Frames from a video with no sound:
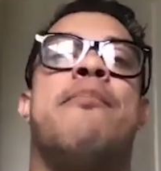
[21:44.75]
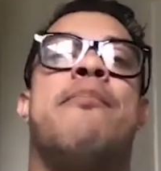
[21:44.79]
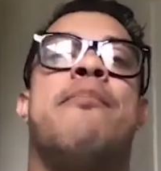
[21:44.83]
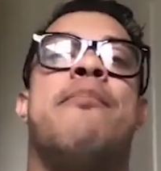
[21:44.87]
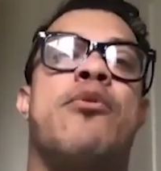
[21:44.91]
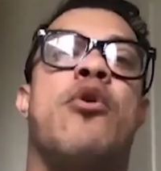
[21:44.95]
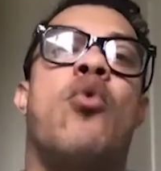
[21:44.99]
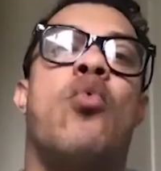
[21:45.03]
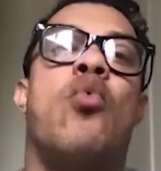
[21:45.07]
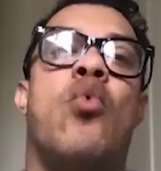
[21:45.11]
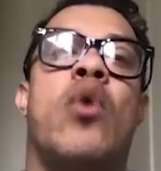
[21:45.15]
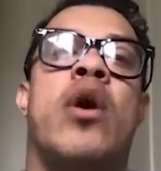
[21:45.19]

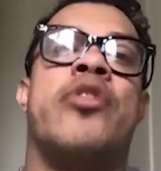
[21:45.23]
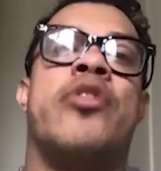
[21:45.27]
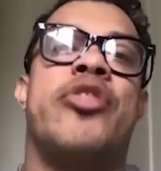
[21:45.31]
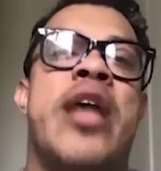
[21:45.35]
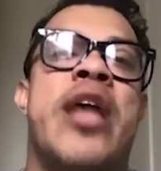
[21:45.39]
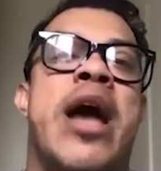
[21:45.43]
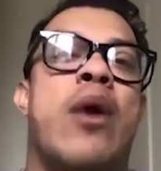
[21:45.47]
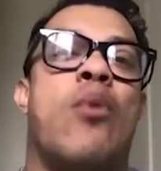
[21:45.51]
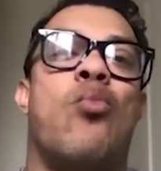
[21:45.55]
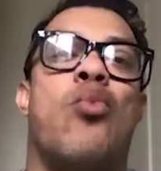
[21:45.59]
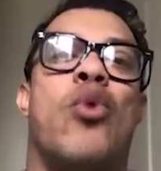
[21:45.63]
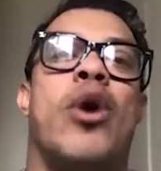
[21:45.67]
And people
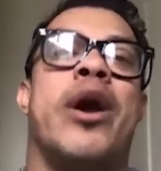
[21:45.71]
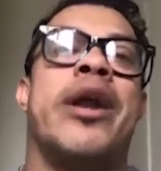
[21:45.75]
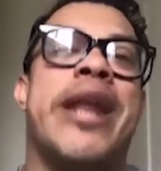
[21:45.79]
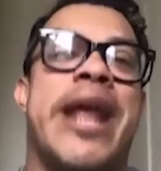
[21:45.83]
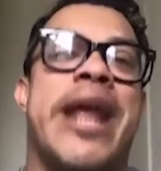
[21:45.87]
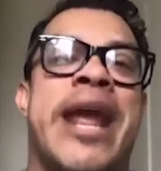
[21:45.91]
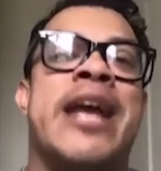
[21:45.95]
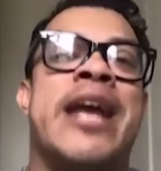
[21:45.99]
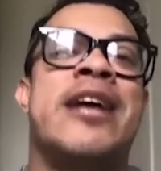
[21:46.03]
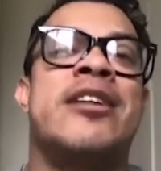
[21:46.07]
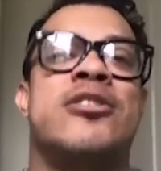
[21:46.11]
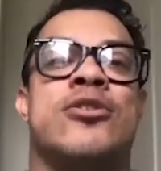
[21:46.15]
want that
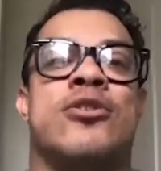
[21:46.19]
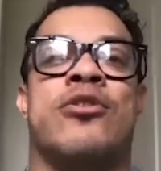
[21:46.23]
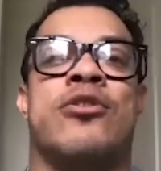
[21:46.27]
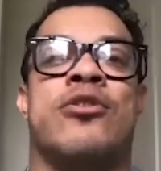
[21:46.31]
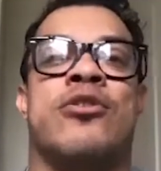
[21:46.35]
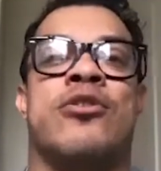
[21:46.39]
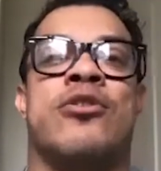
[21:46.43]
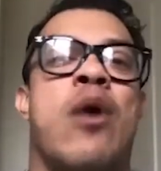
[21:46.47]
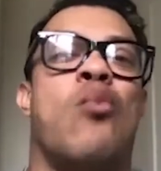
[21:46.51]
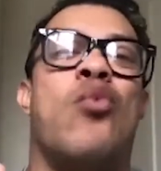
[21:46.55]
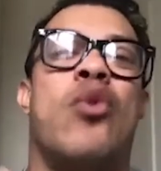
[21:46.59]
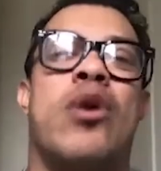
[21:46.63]
one
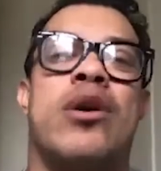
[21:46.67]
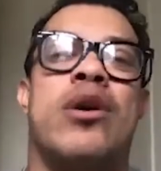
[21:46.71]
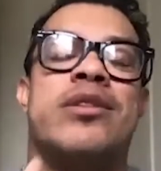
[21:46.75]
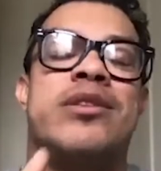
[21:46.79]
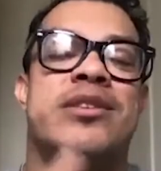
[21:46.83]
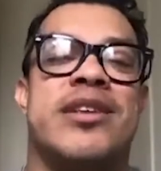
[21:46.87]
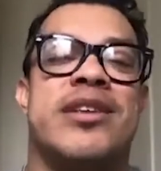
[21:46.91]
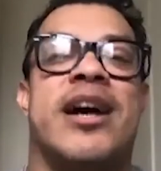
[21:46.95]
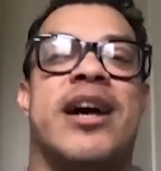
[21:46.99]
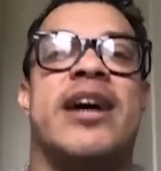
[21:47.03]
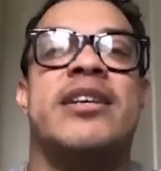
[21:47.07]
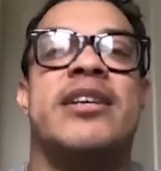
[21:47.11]
answer, that
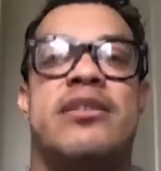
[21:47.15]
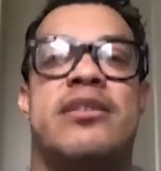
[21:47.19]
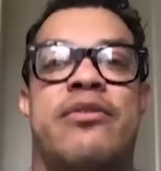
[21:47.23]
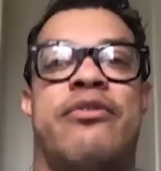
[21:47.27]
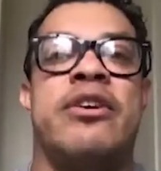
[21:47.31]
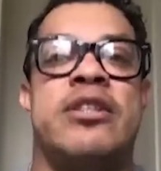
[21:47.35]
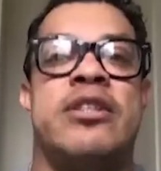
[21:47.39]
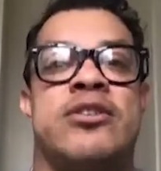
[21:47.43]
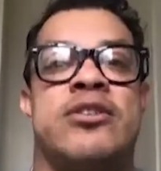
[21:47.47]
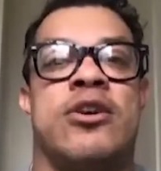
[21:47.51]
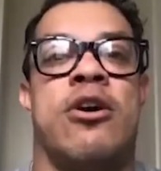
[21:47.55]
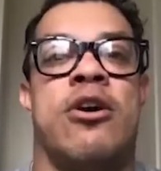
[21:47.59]
one
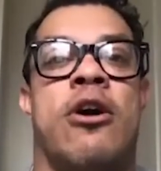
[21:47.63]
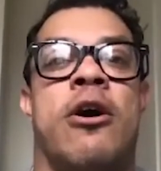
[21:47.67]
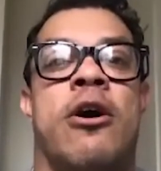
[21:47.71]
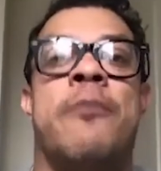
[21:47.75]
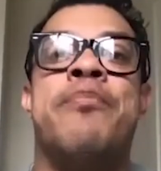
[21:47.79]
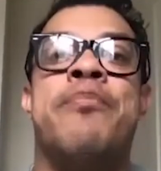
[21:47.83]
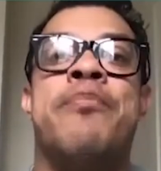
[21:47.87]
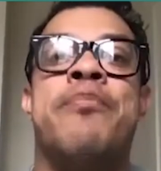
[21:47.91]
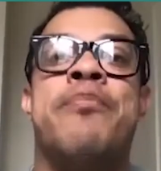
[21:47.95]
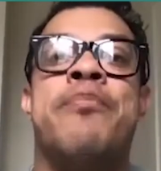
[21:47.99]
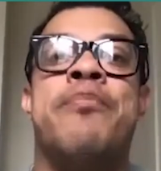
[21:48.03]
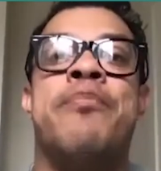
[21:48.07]
size fits
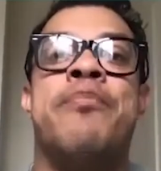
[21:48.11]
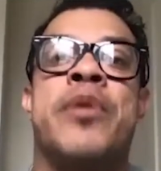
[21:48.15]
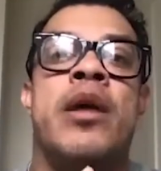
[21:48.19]
all.